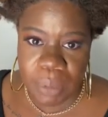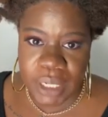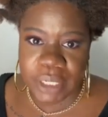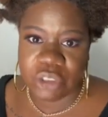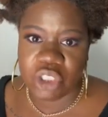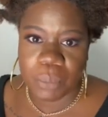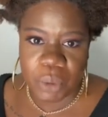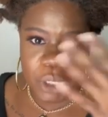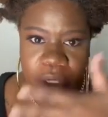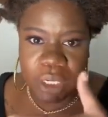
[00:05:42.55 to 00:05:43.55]
But she
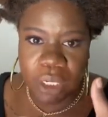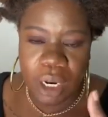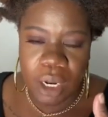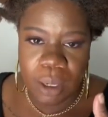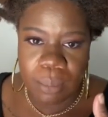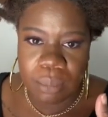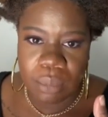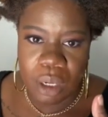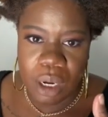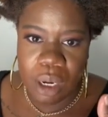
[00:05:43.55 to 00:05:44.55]
put it um,
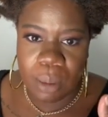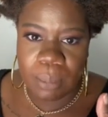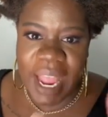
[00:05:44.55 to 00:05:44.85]
uh,